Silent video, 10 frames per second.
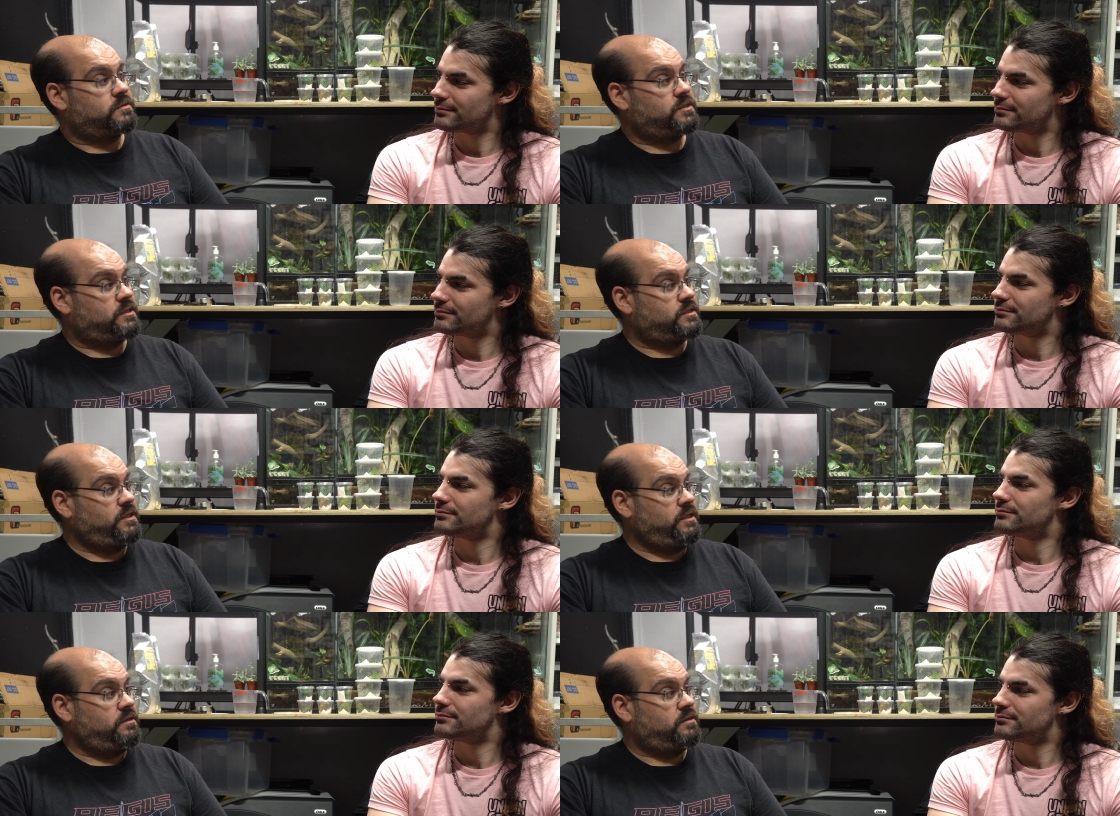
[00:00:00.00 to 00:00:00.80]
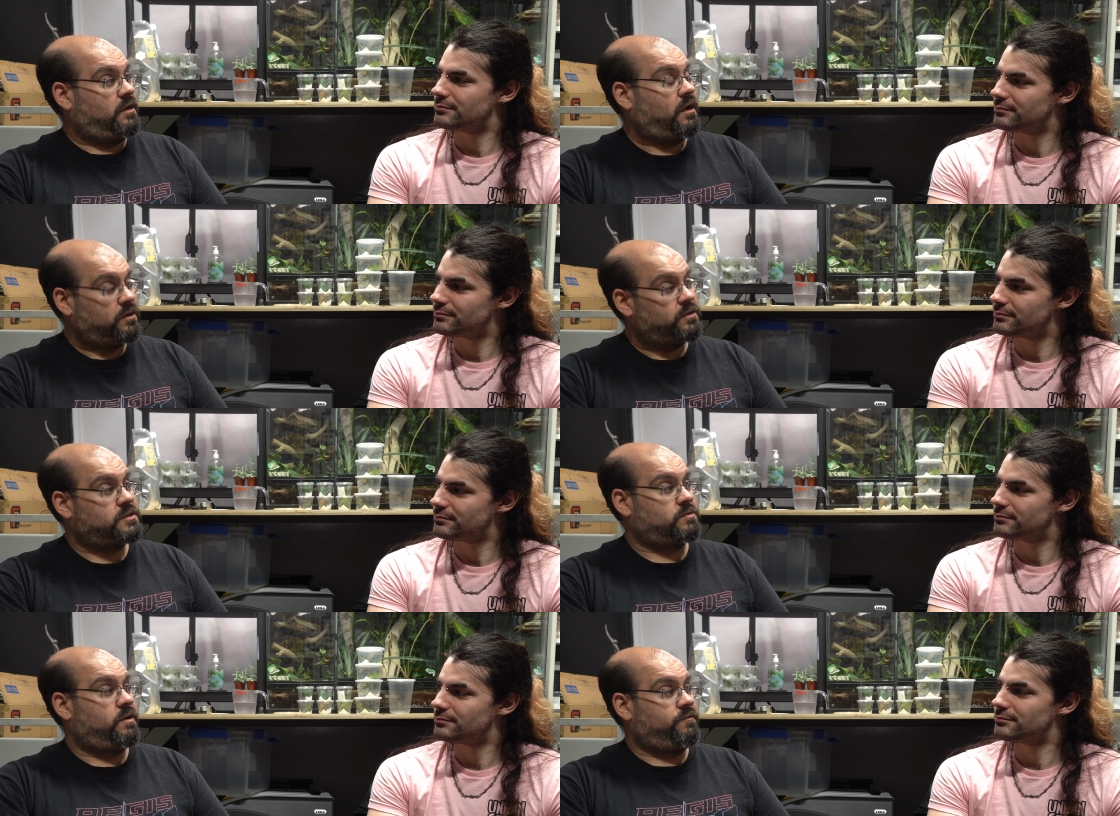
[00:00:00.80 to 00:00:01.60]
Speaker 1: sixteen hundred
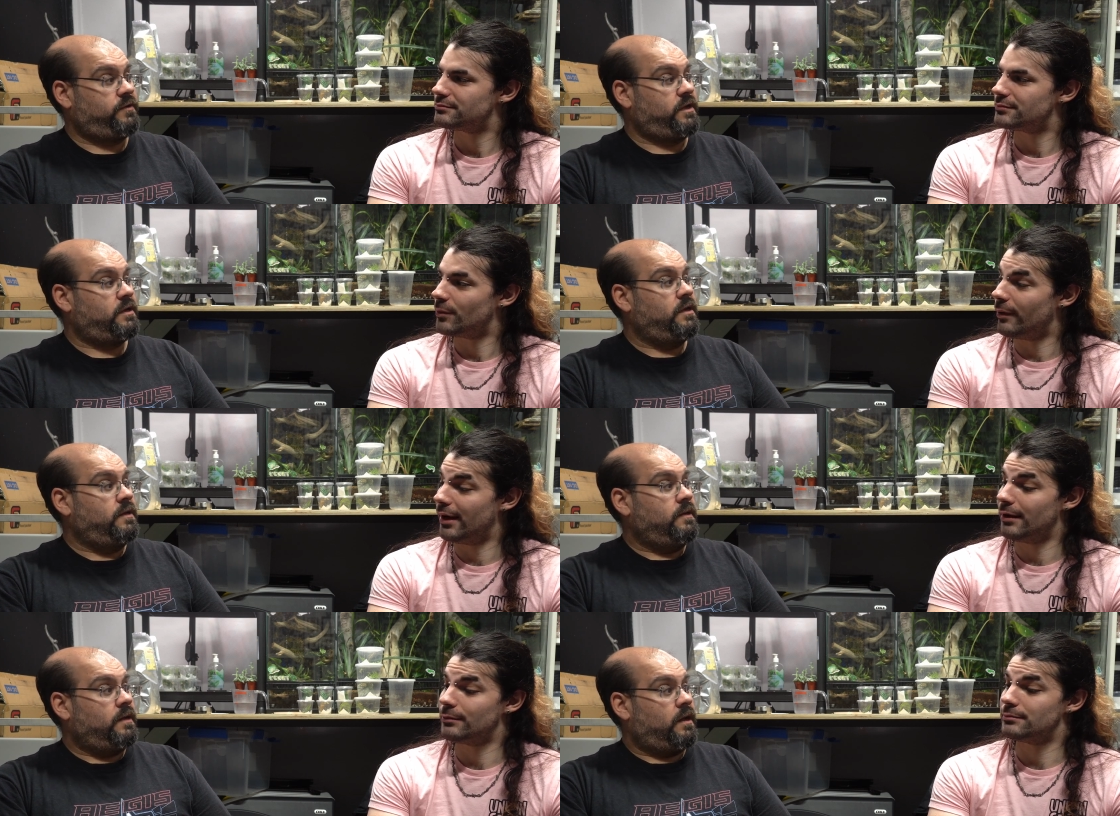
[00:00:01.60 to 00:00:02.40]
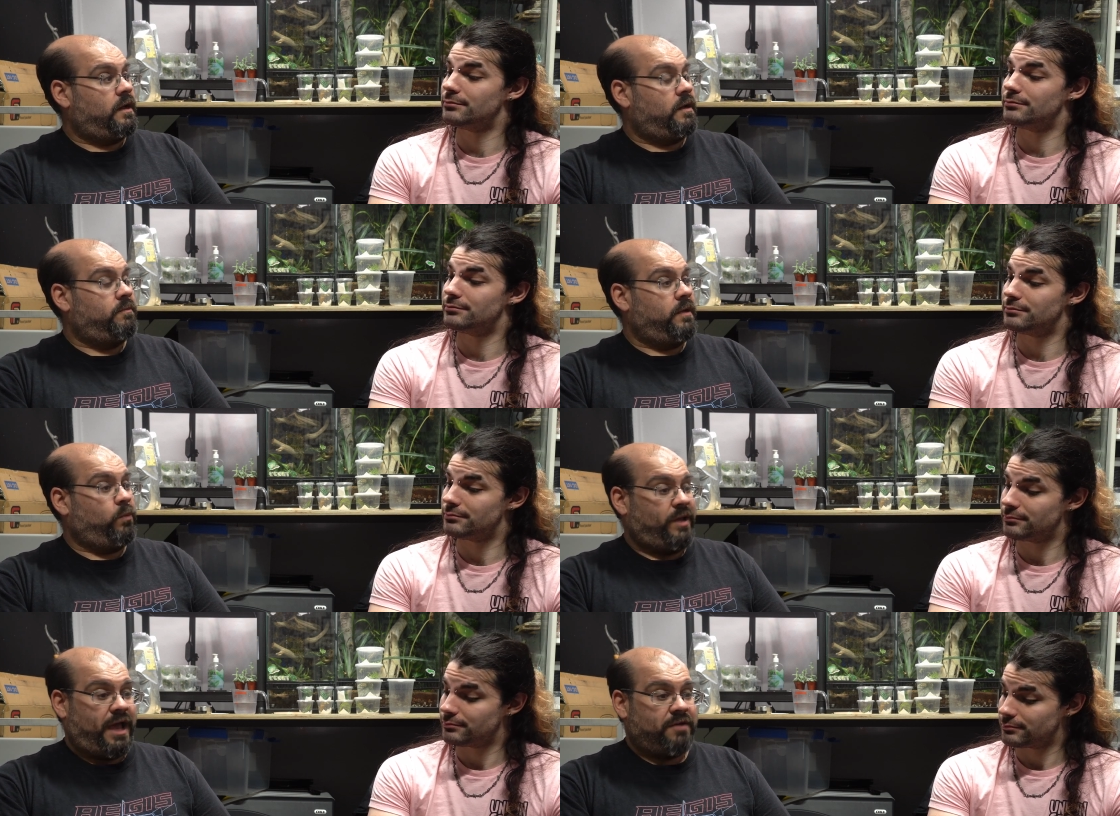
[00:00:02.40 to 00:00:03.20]
square feet. Uh,
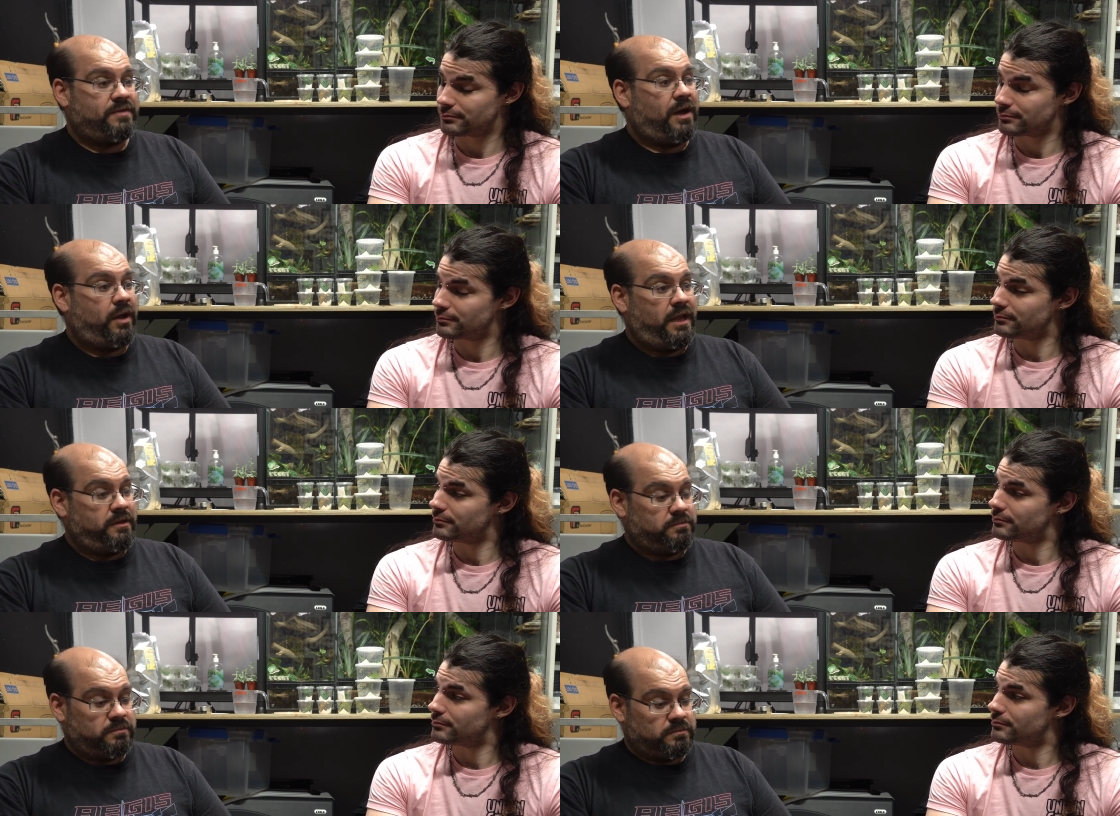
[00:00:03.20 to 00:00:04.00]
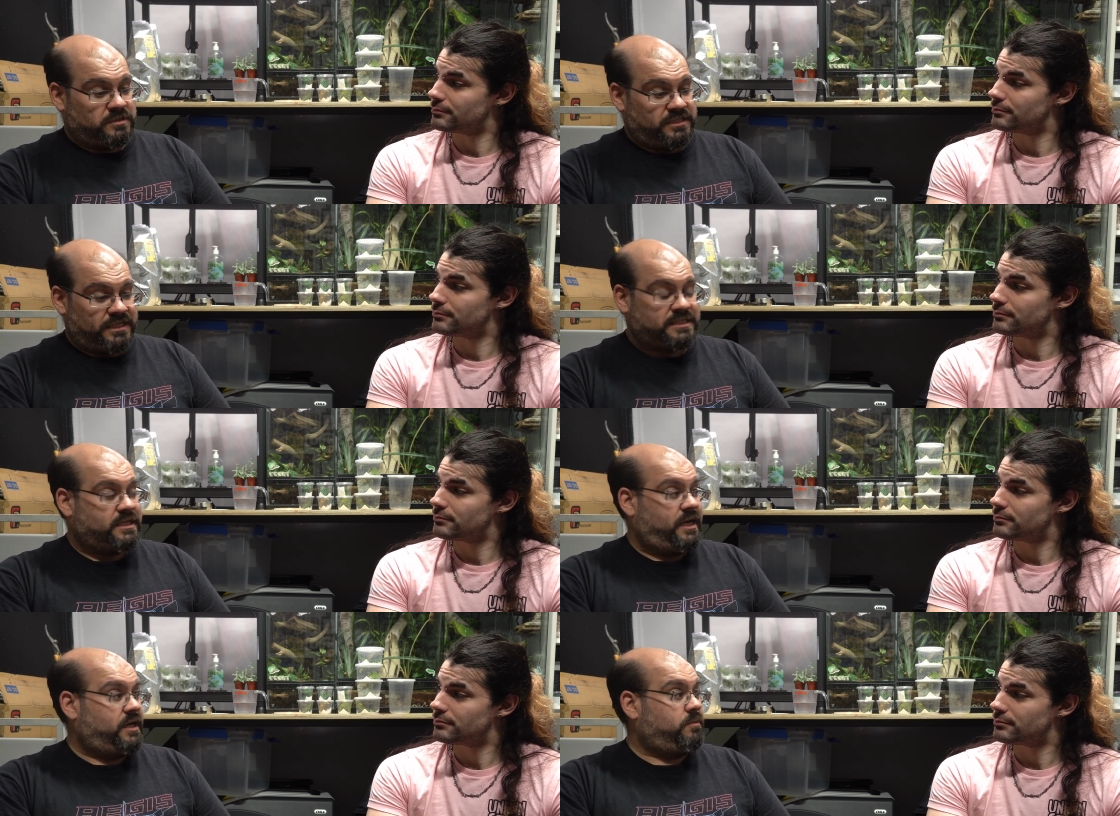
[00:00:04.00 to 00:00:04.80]
we have now a
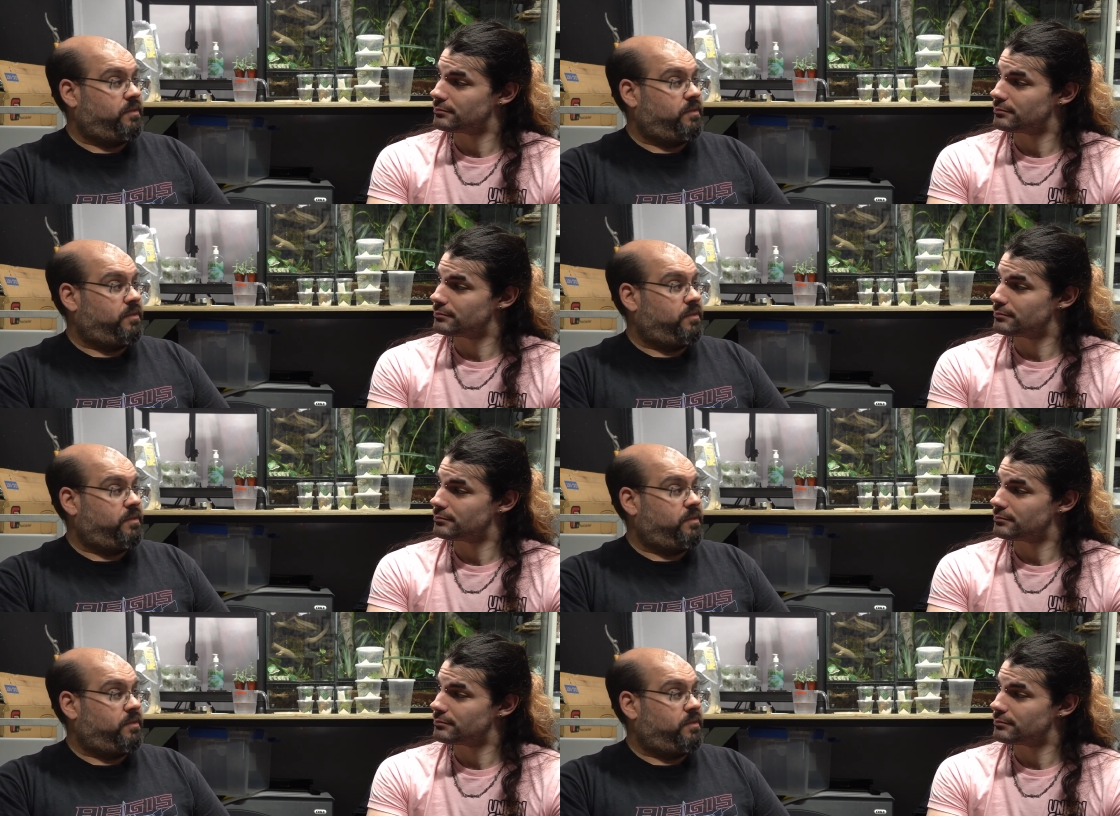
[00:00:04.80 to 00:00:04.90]
designated